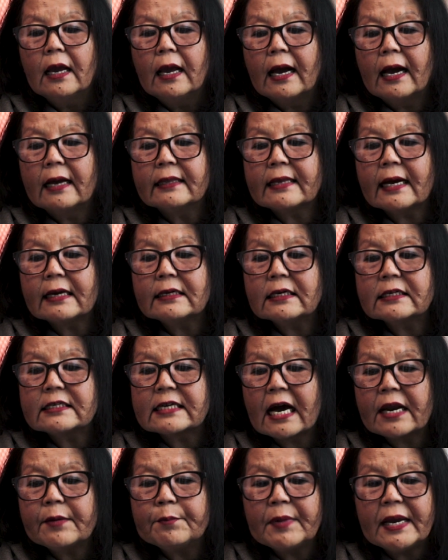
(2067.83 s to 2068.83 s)
and that it
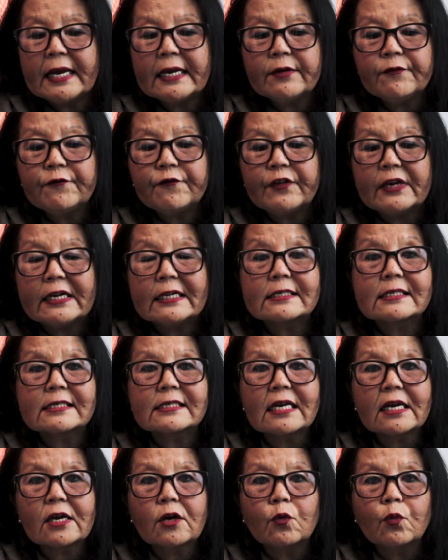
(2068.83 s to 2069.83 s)
had made him feel
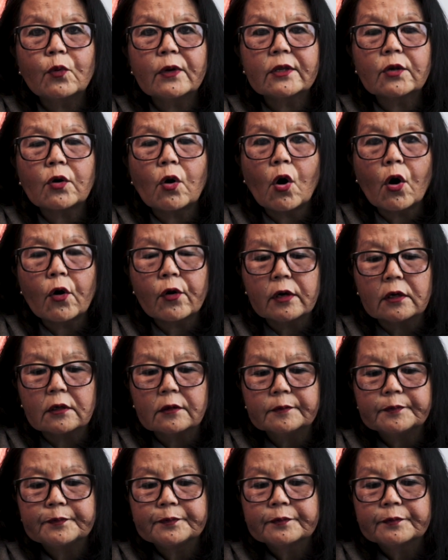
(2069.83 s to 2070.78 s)
sick with horror.